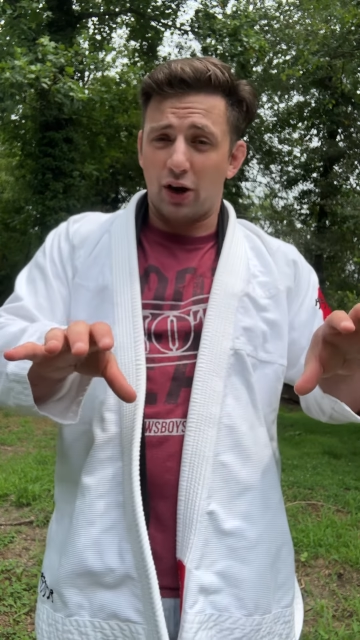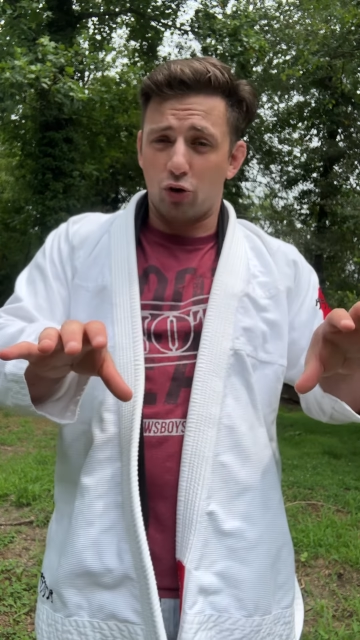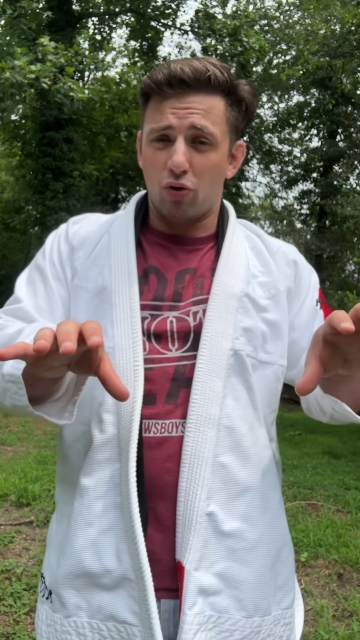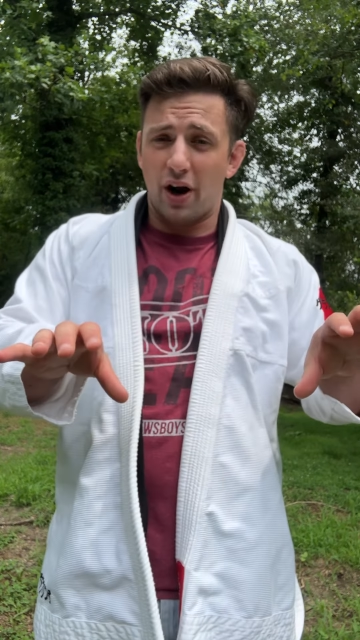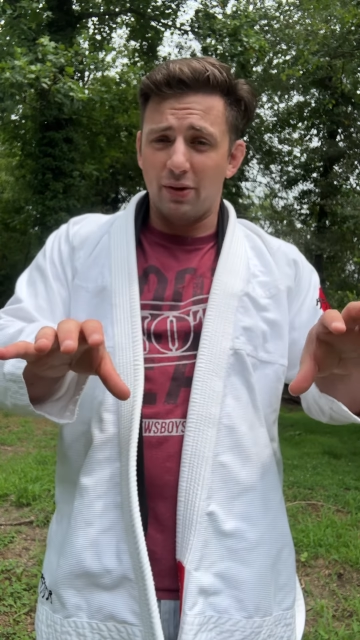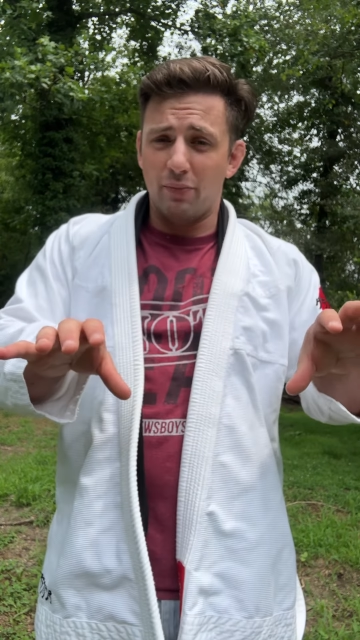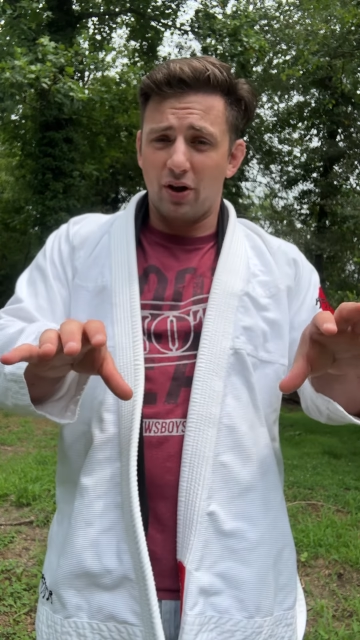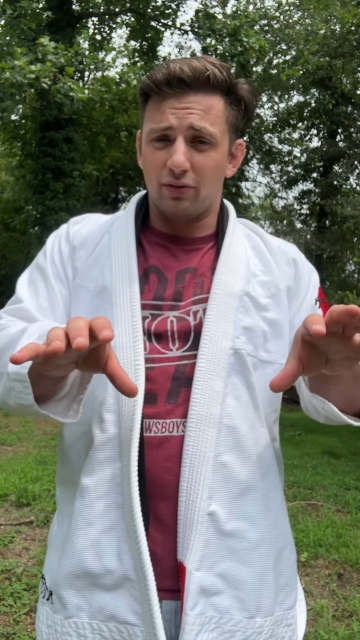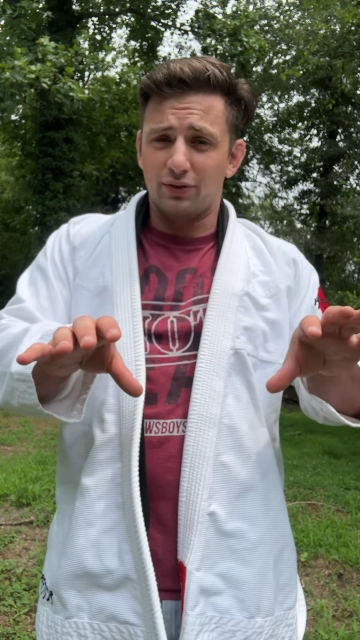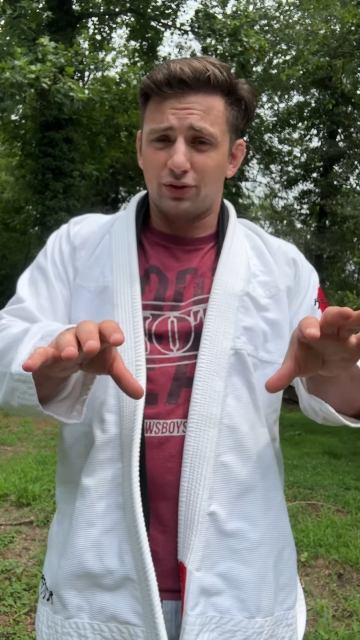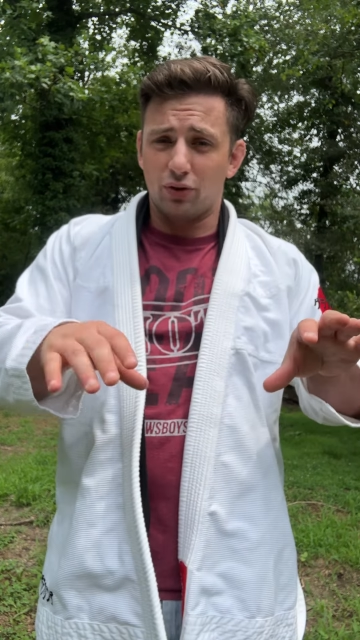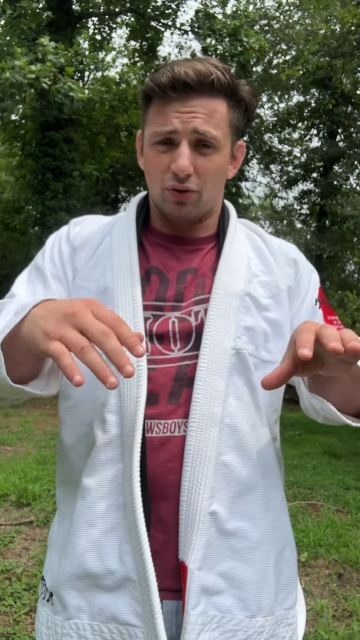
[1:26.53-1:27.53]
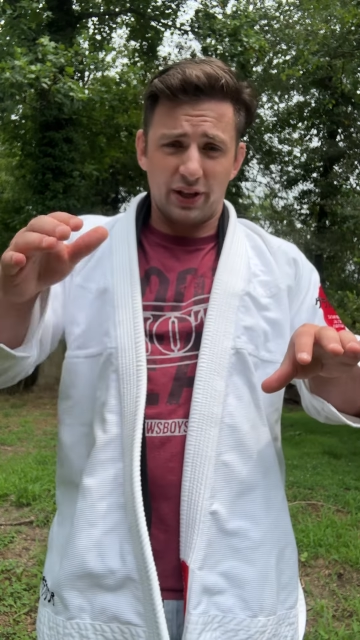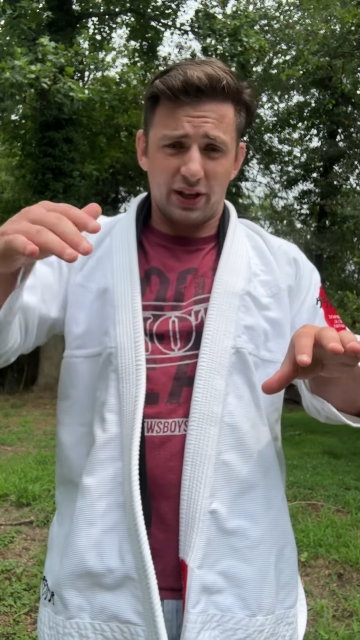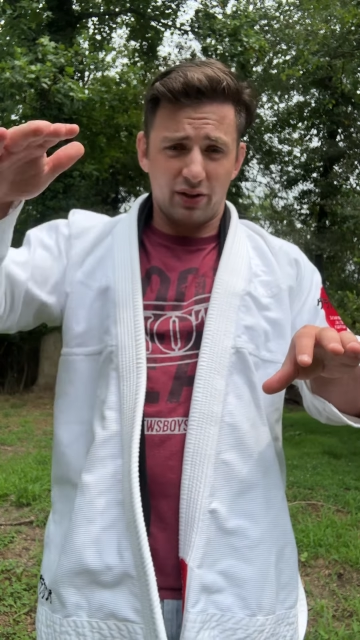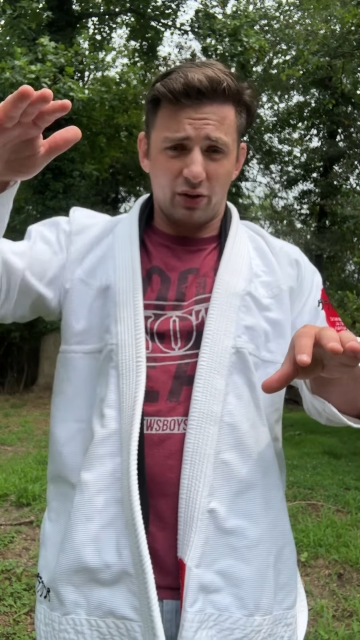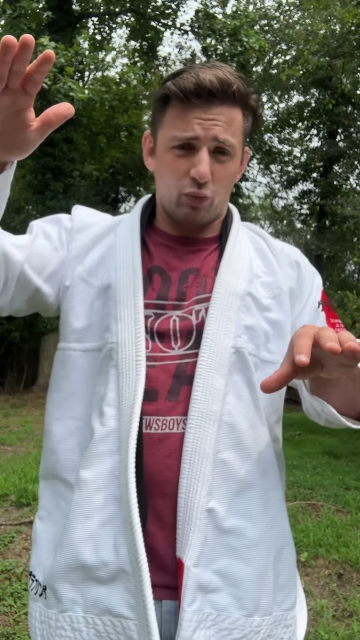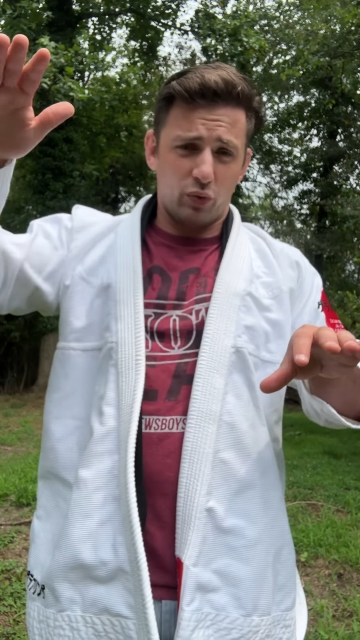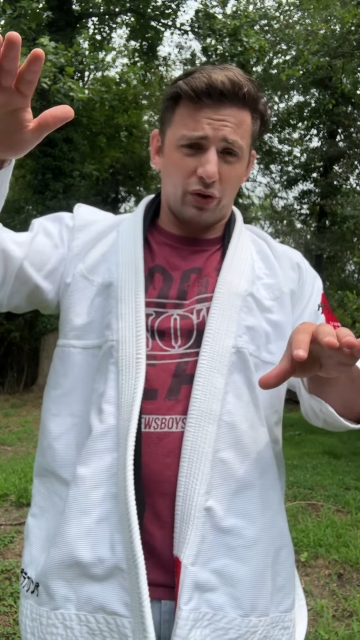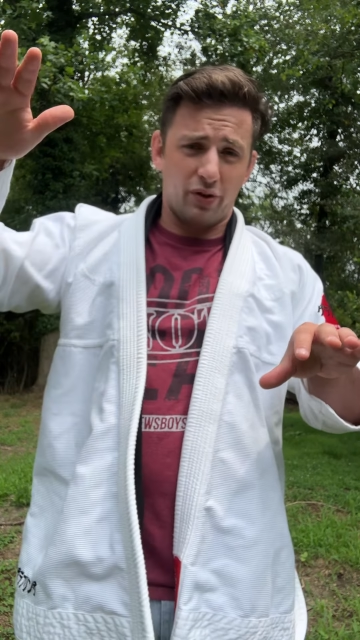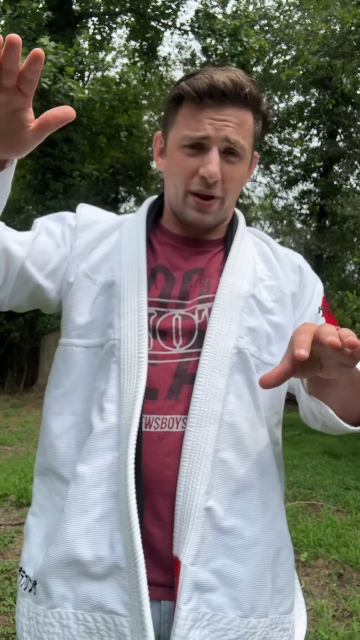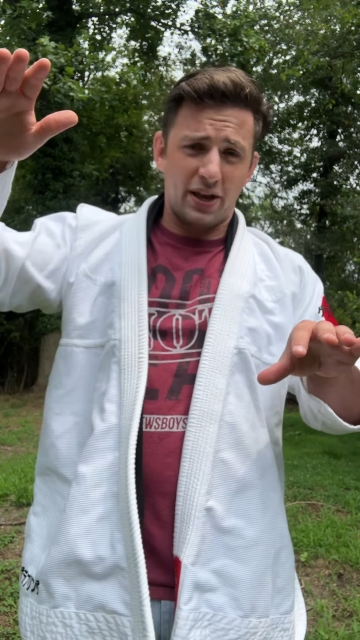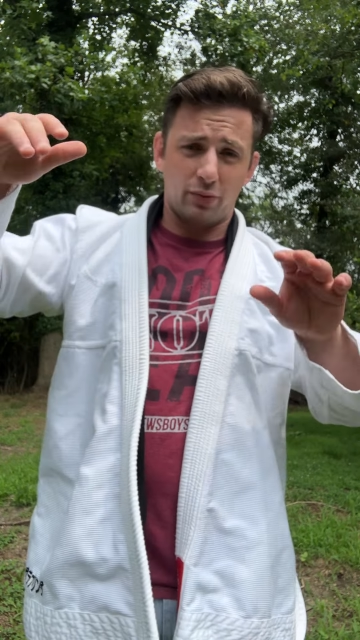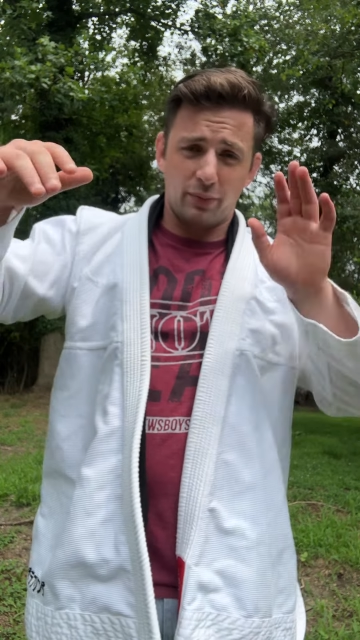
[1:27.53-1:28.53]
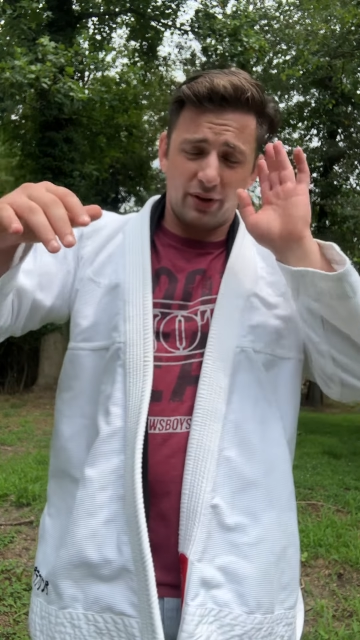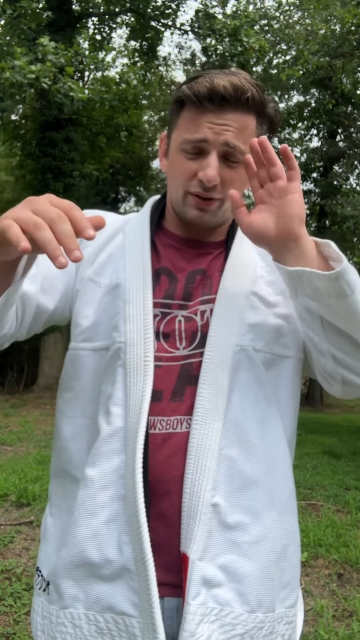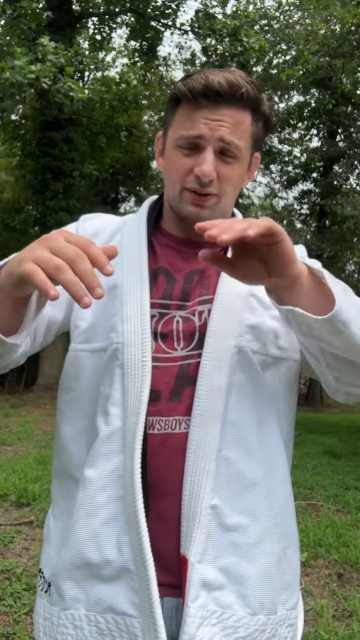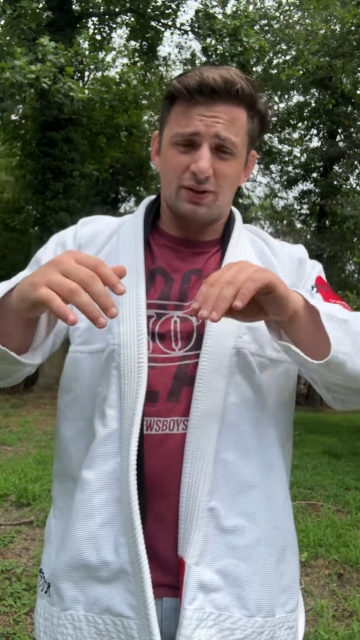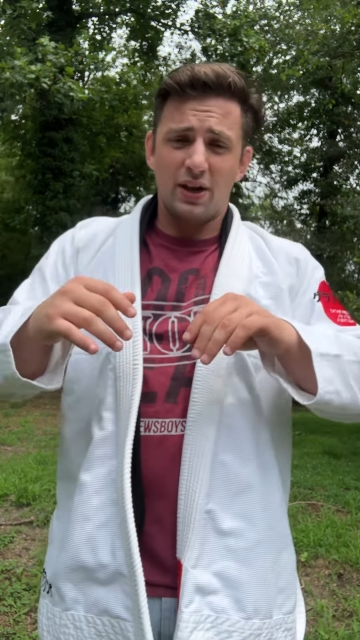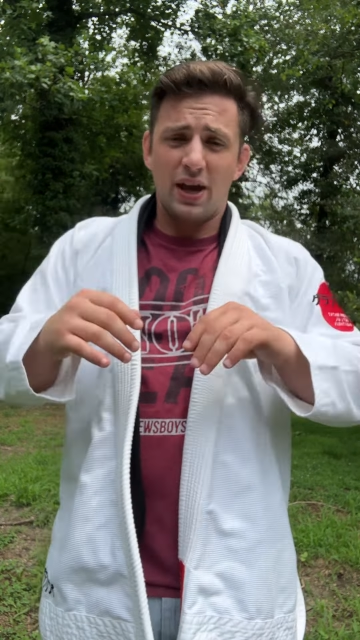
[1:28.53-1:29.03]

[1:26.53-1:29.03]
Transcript: karate belt, so like one of the master belts,